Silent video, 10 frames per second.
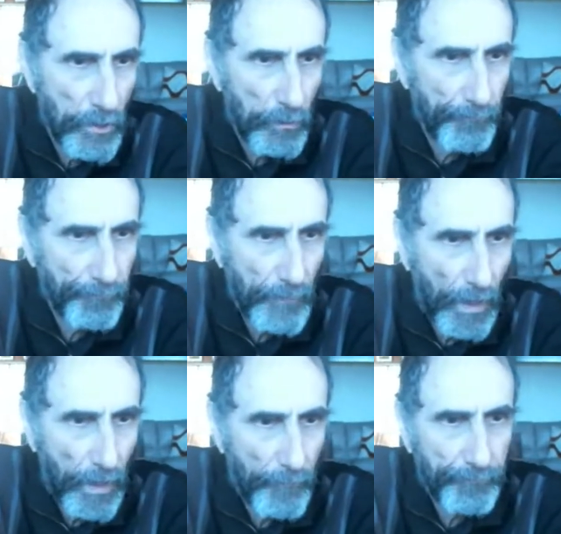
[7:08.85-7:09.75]

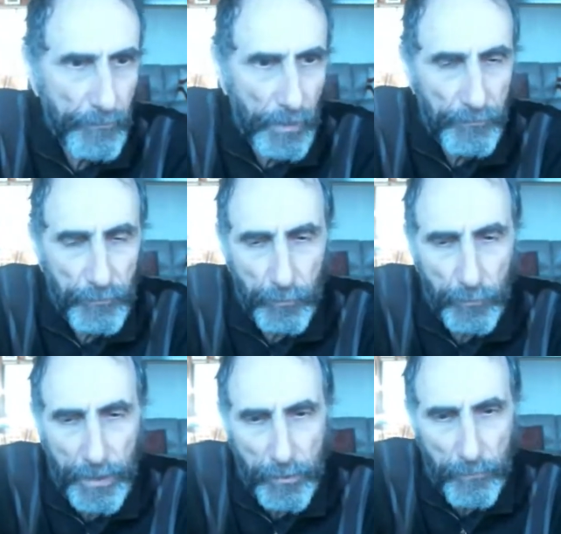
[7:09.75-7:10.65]
So um,
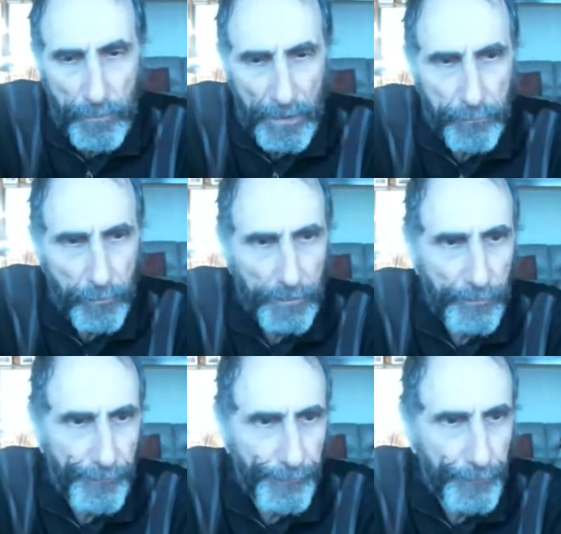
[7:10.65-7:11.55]
if you get your
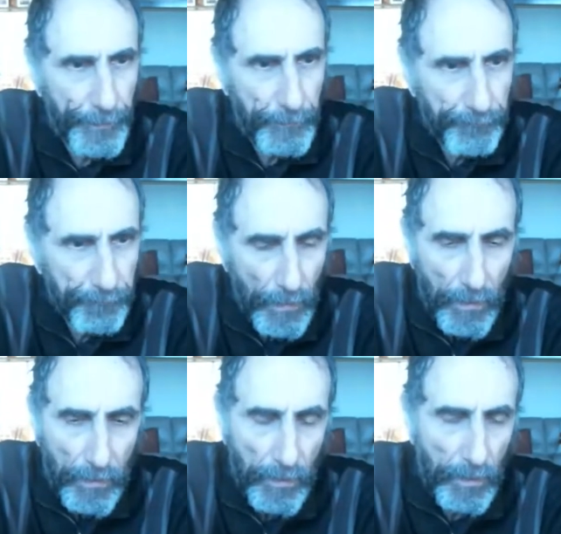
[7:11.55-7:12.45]
paper in early,
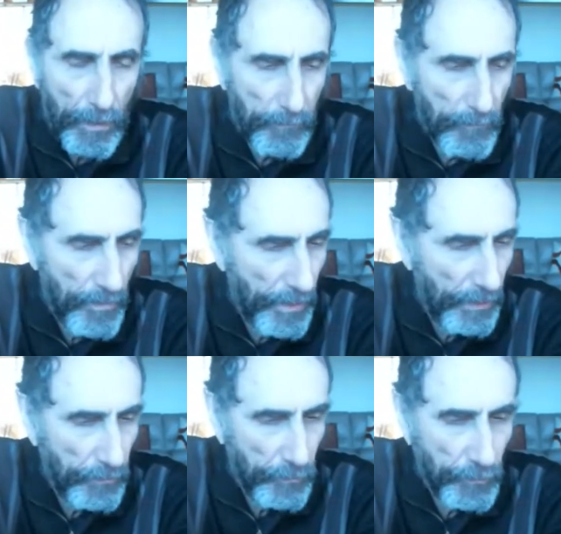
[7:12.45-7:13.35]

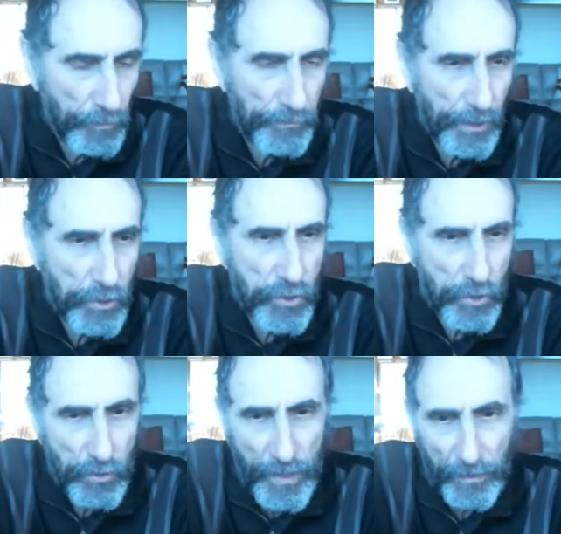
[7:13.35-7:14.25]
um, then you can
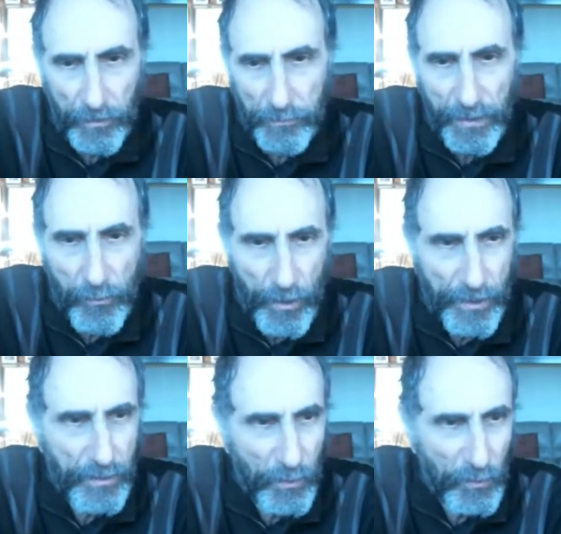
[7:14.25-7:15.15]
be assured that it'll be
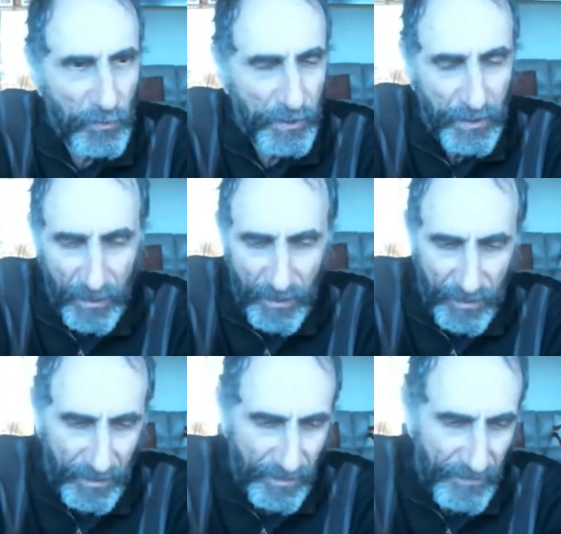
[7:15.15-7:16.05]
graded
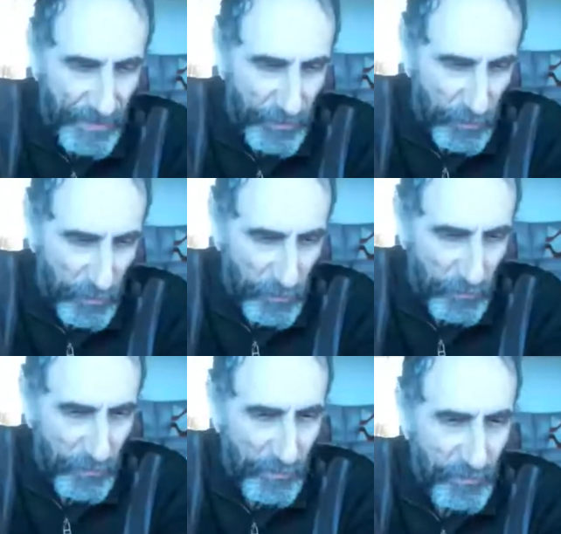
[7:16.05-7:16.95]
early and that
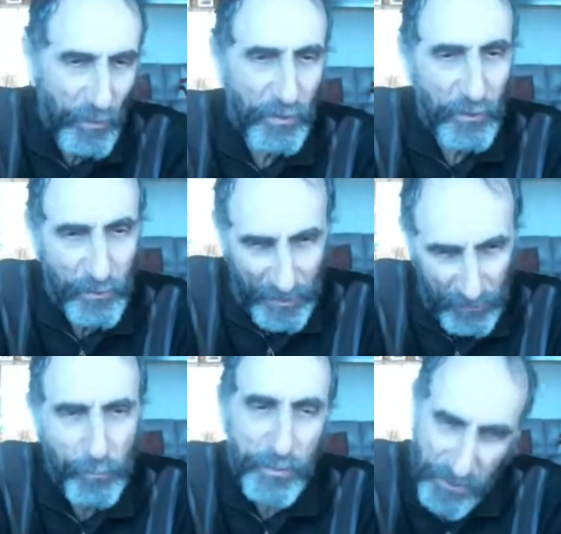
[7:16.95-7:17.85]
your
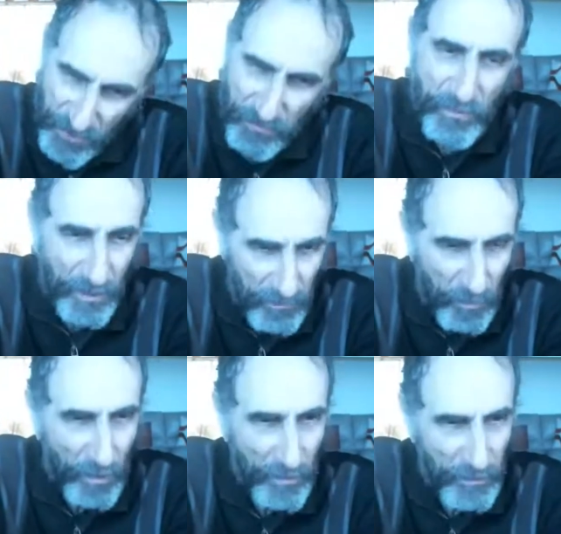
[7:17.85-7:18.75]
final grade will be
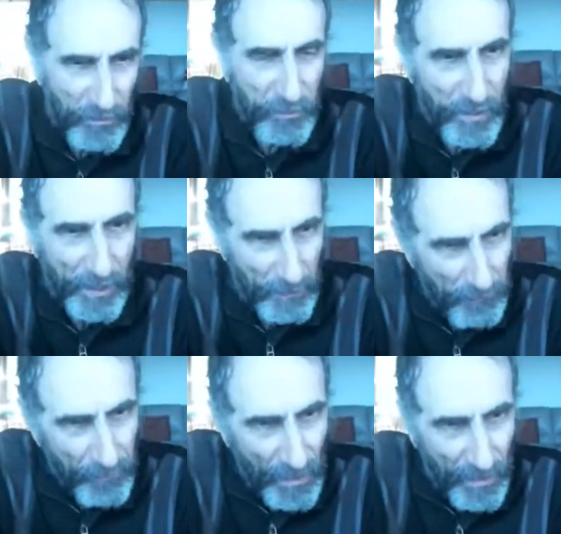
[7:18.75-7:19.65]
submitted by the due
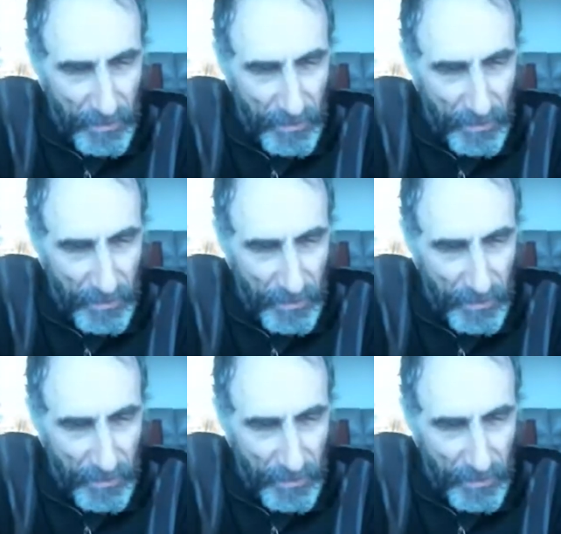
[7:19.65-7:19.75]
date.